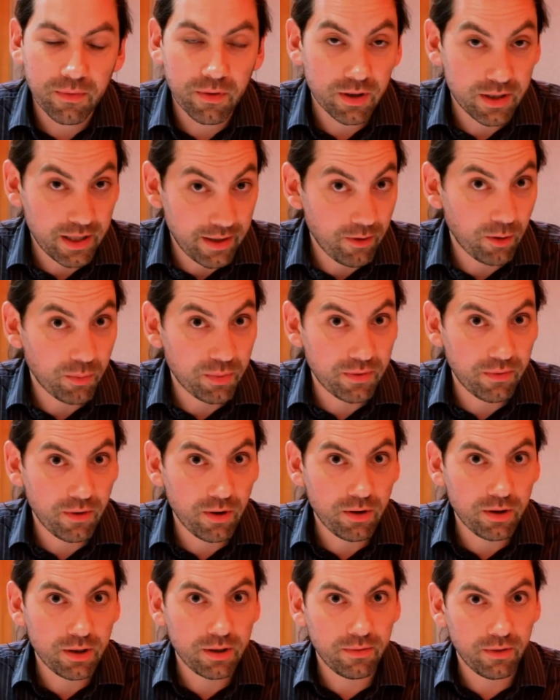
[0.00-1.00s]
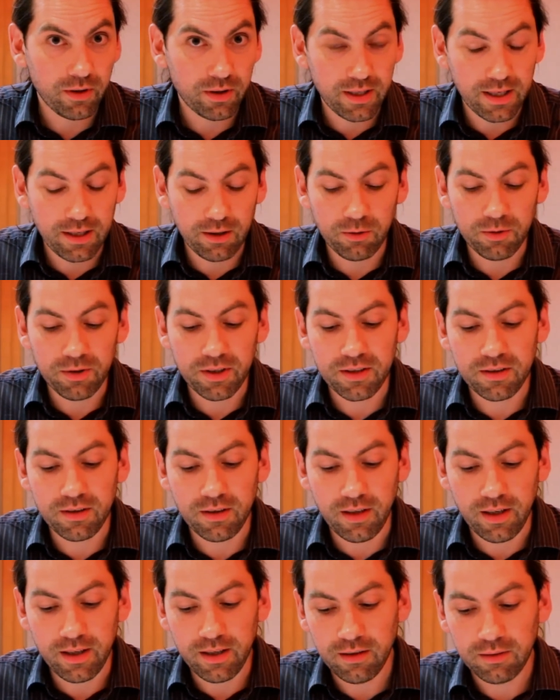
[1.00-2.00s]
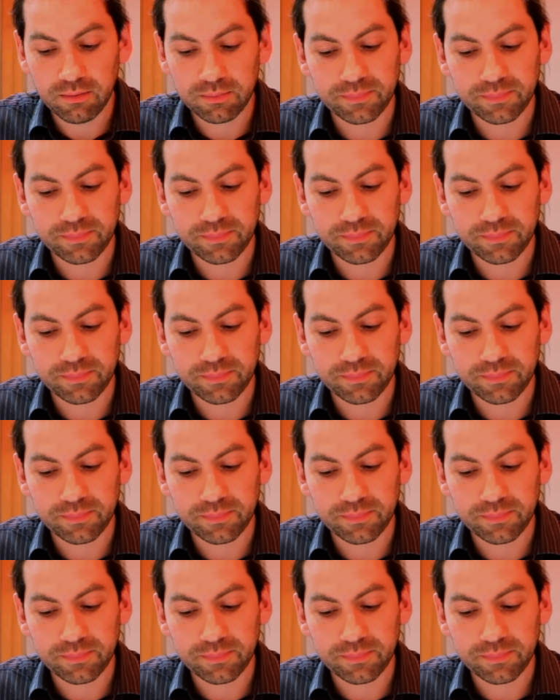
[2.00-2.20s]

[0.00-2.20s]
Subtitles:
a DevOps focus for technologists today.